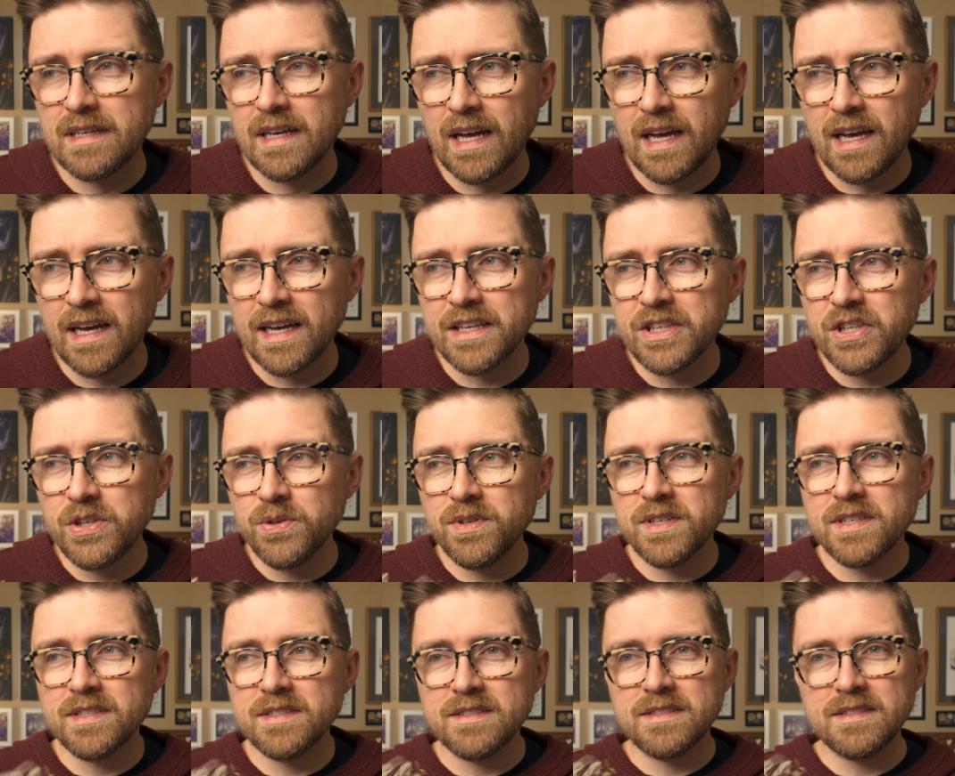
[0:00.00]
You
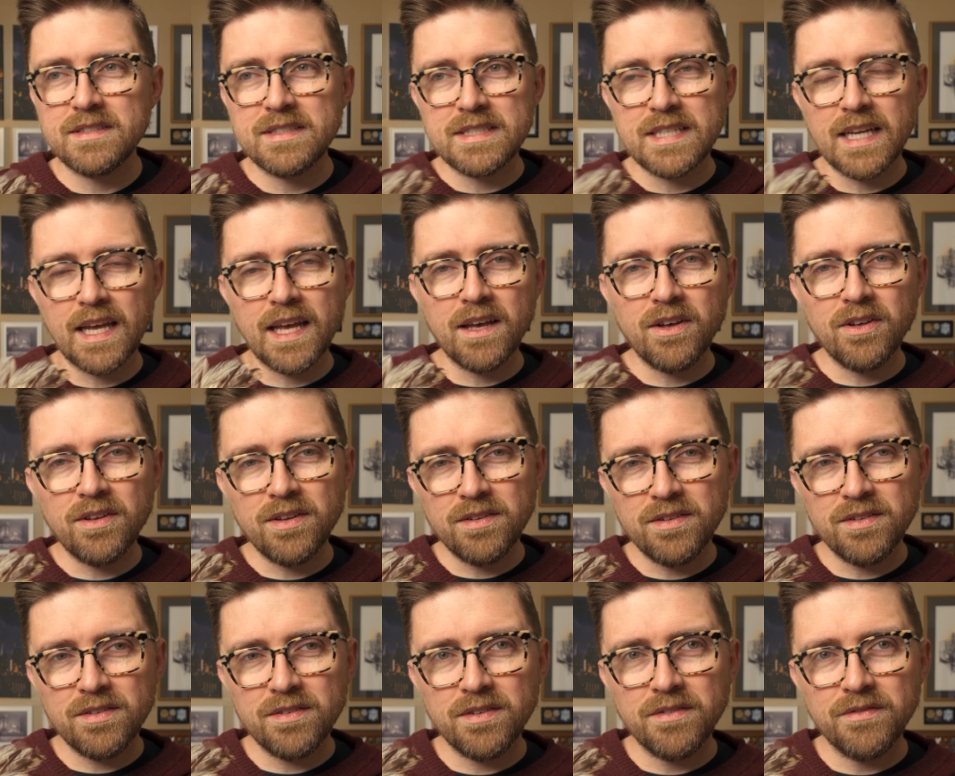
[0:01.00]
could
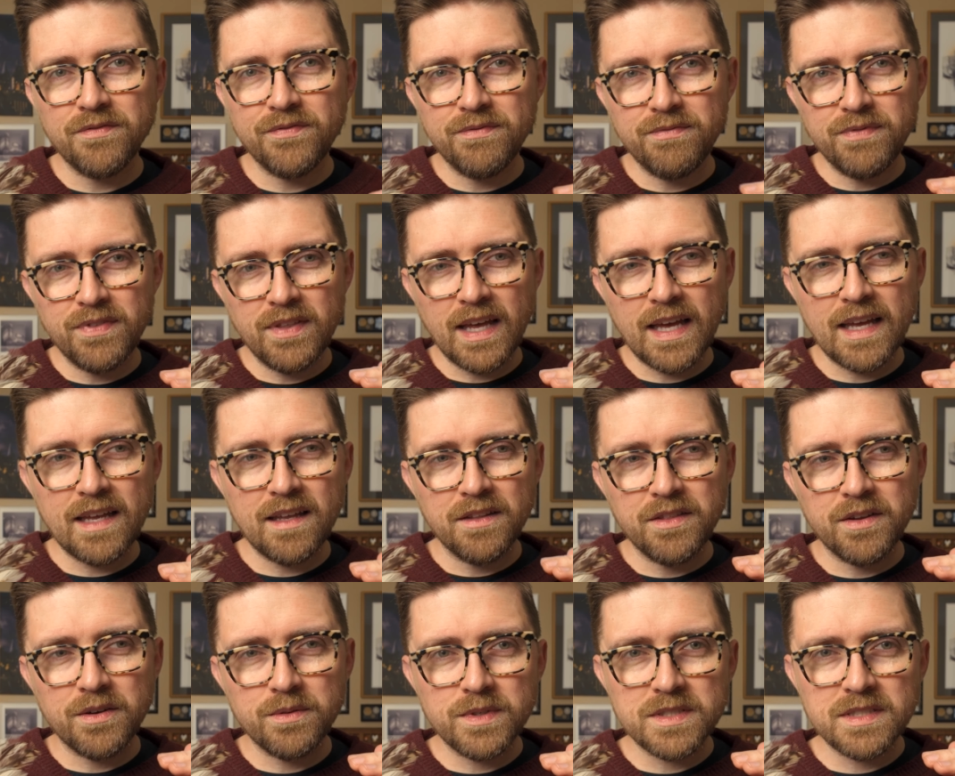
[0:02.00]
tell that
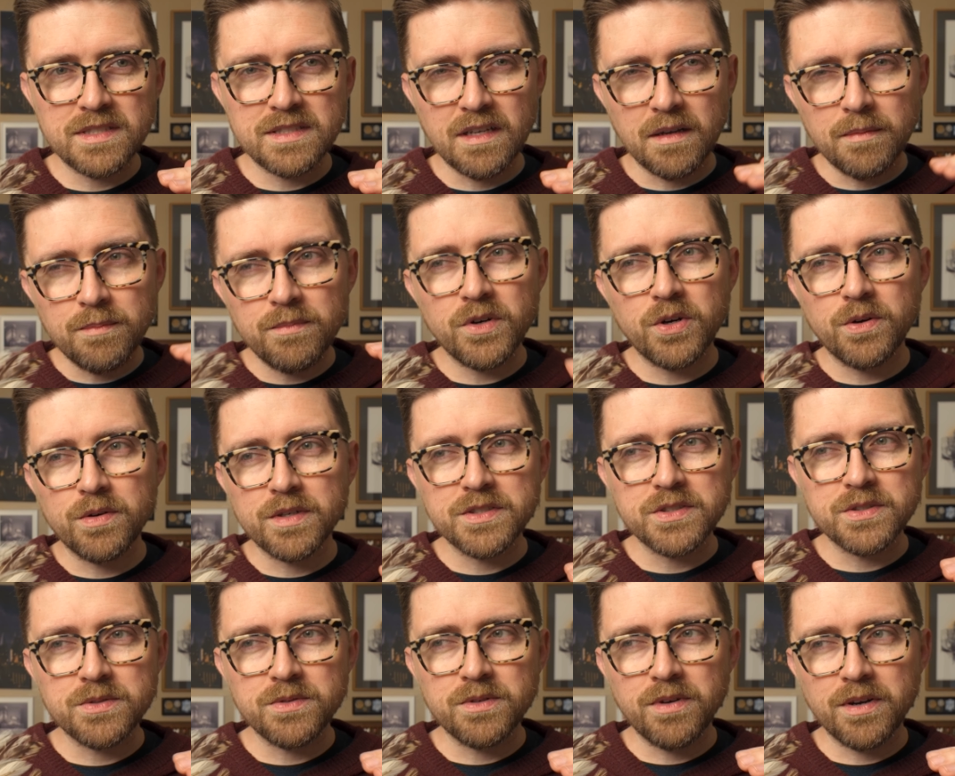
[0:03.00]
there was some
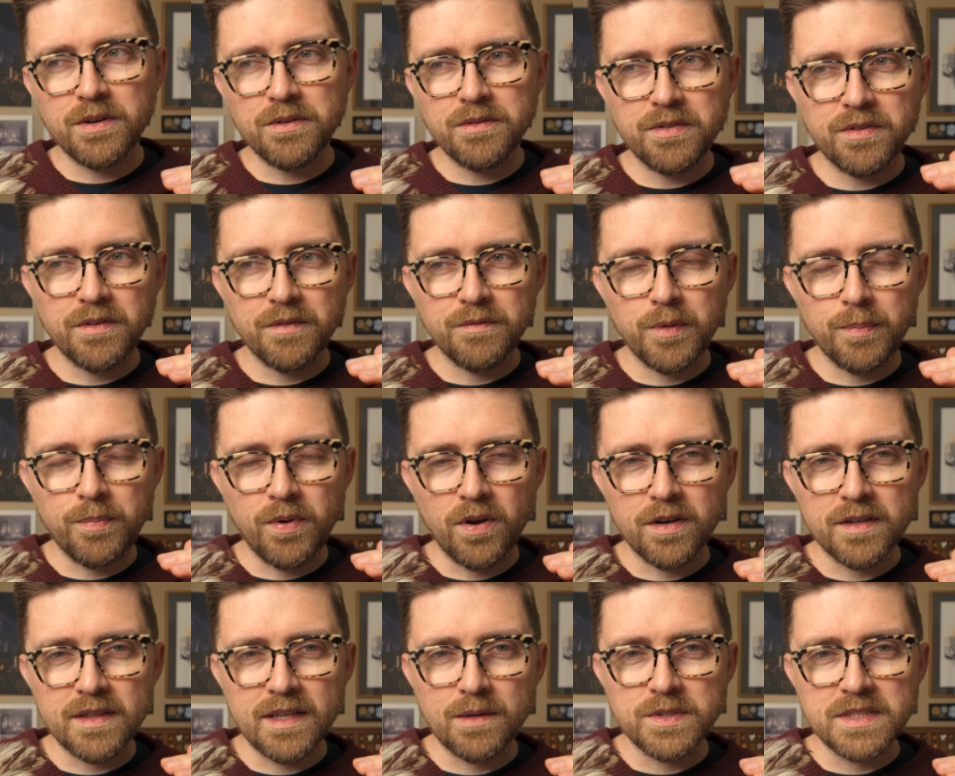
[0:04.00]
crystal growth of the
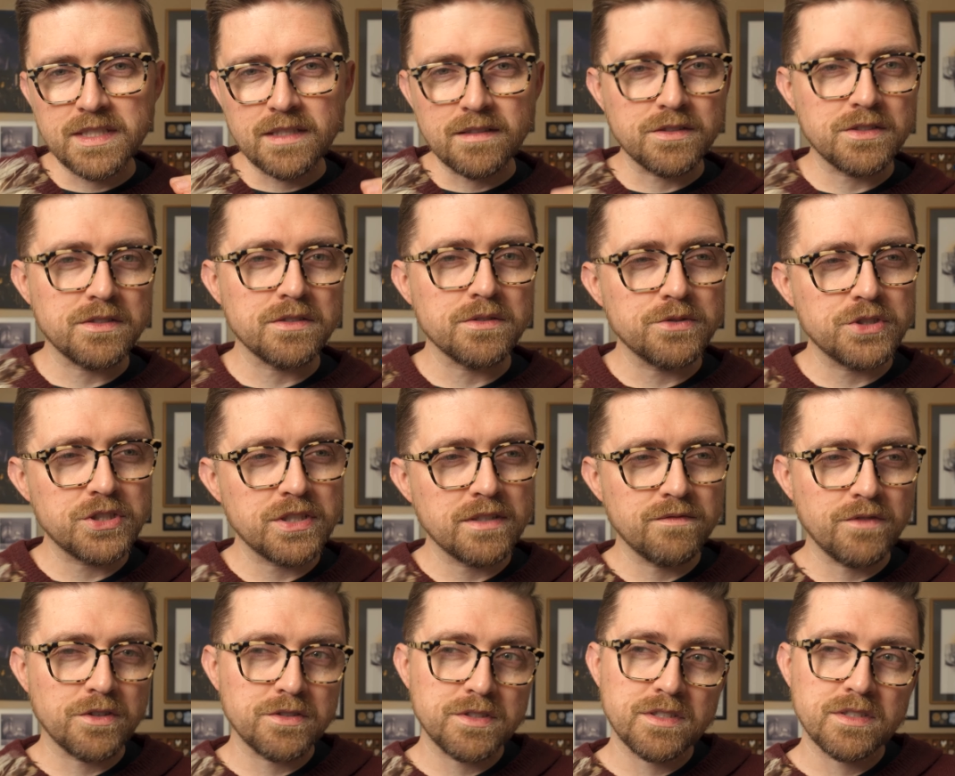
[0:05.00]
part that was in the solution
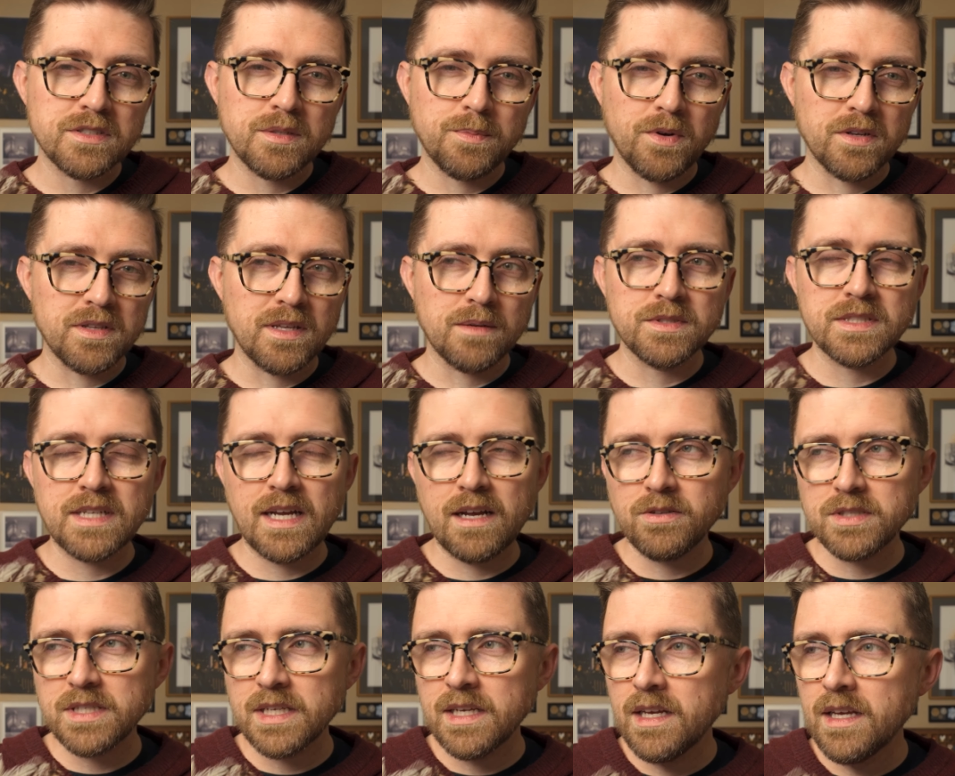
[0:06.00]
versus the part that was
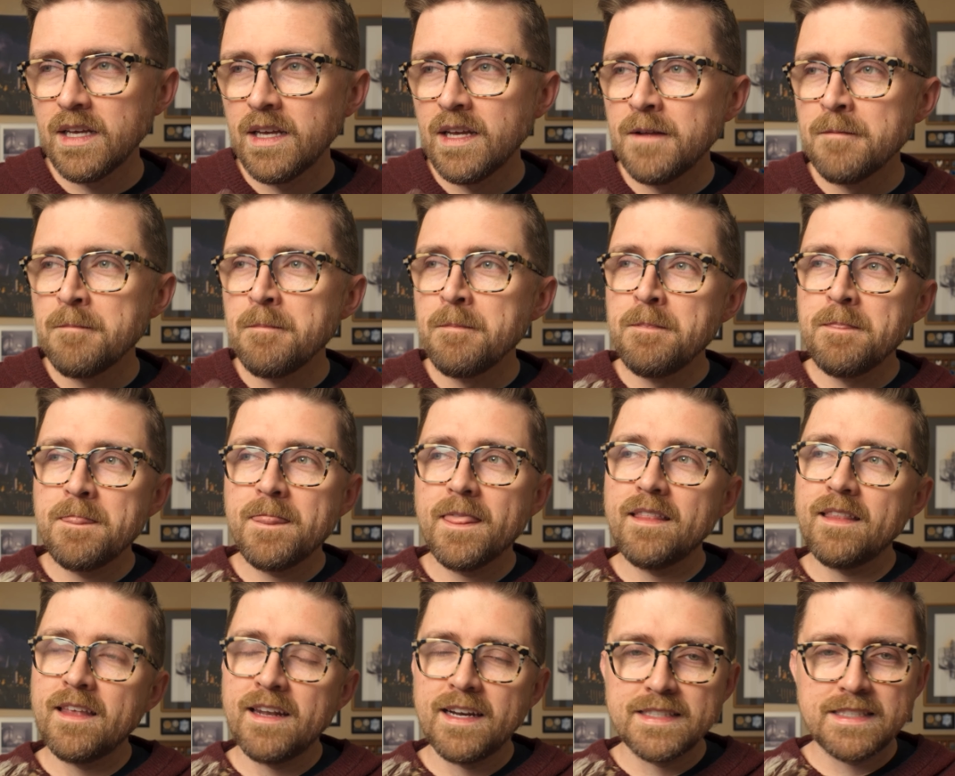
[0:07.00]
out. And
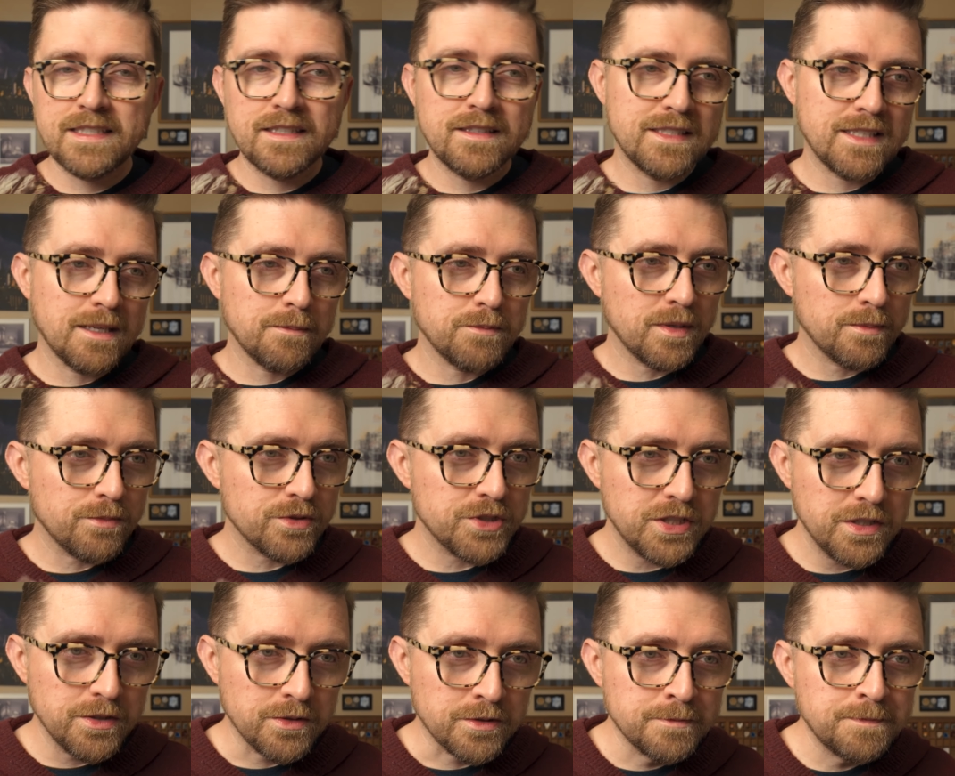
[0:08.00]
then I did attempt number
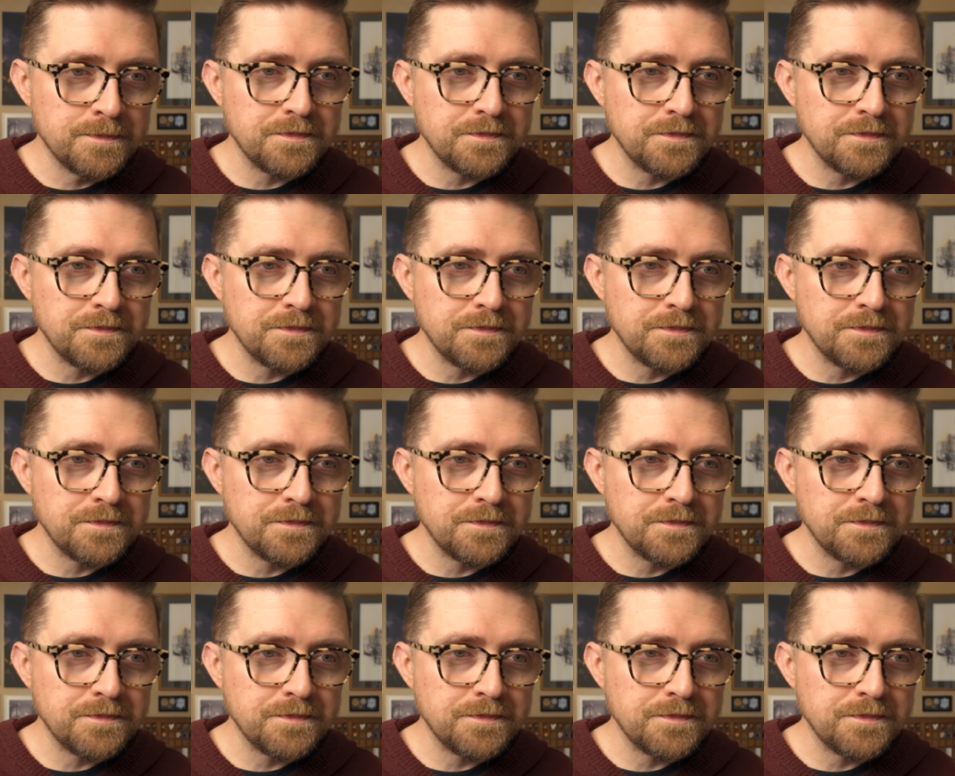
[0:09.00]
2.